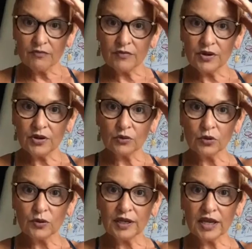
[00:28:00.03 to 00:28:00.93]

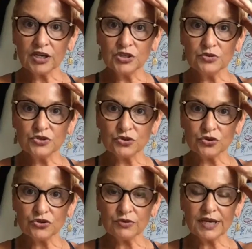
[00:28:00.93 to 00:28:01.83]
learning how to do
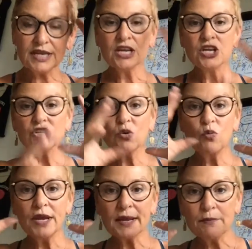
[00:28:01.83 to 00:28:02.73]
surgery. So
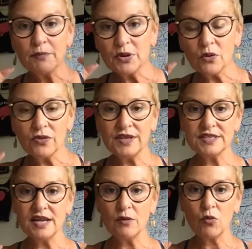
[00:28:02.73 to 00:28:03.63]
we can build these
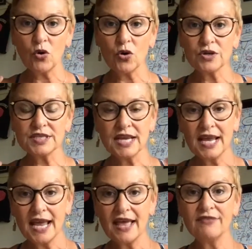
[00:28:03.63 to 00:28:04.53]
networks
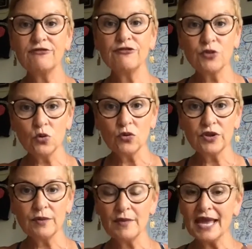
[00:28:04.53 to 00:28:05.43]
and fuel
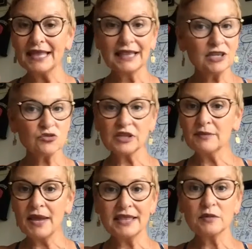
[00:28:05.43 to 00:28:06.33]
them and literally
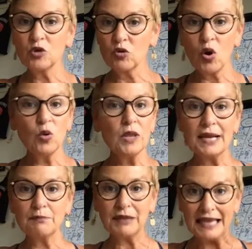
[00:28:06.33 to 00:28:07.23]
make them grow
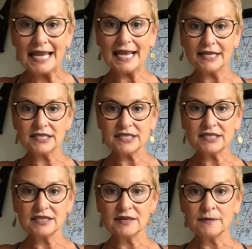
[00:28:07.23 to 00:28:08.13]
like
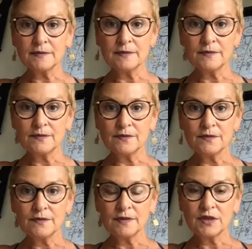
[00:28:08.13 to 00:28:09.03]
plants.
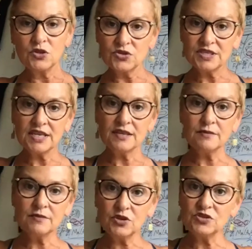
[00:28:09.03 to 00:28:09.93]
You see
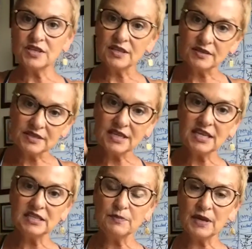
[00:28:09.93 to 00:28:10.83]
them, you see the
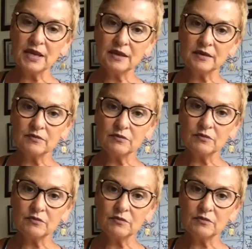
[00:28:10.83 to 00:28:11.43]
seeds being